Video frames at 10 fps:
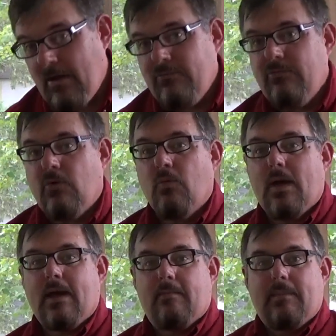also
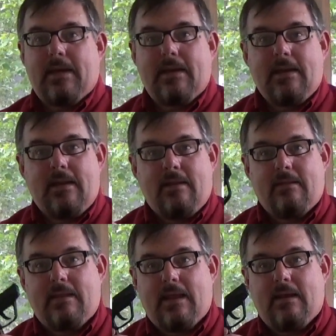recommended
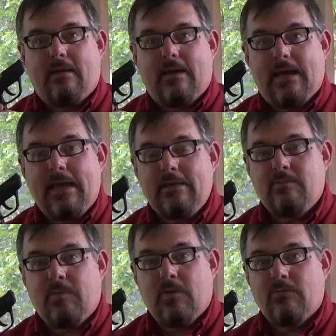that
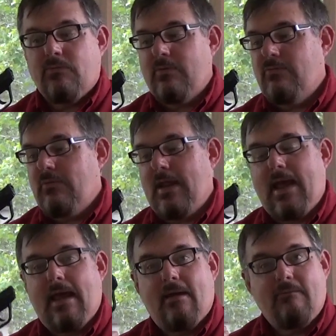each person should
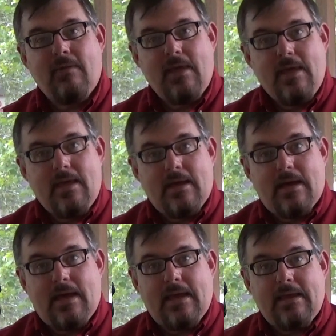have
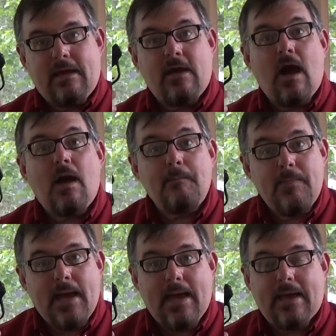a
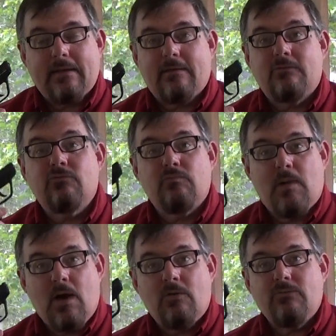compact, a
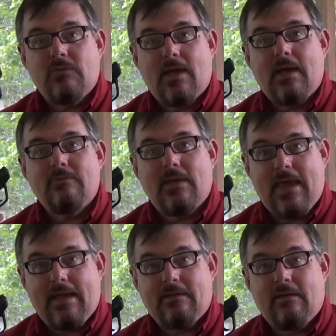small-size
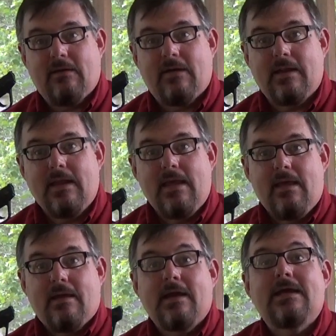handgun,
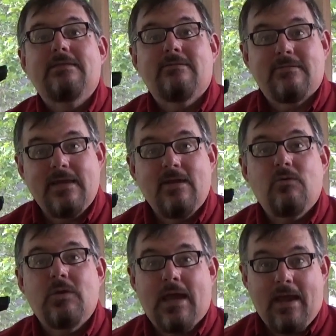
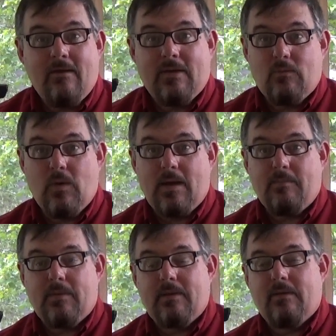concealed carry
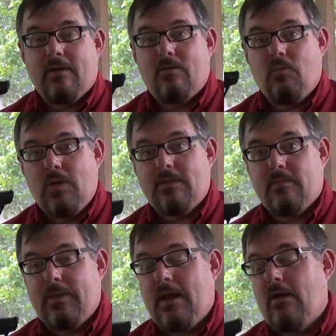weapon with
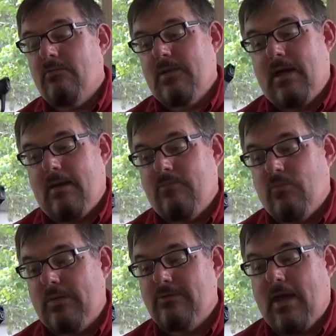them at all
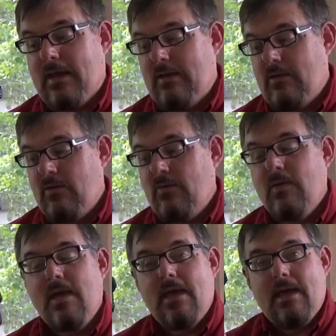times, which I do,
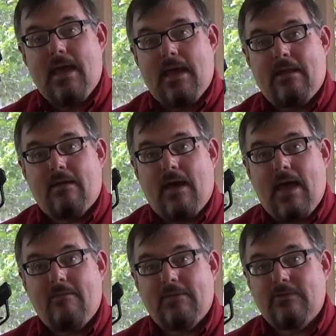and
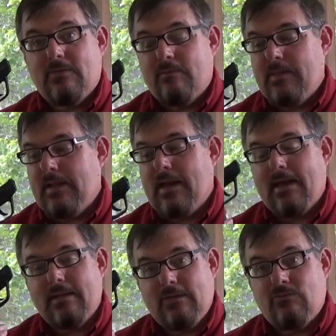having something
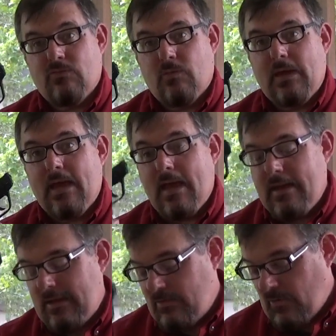like this
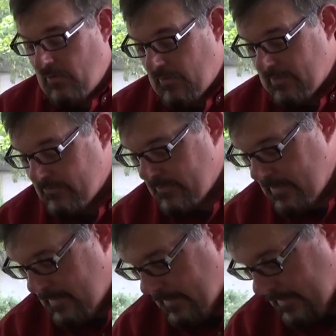380 Taurus
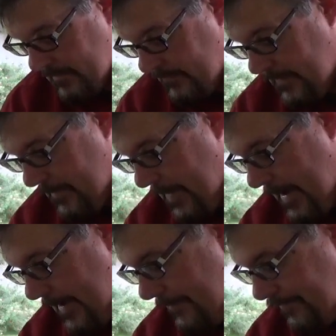semi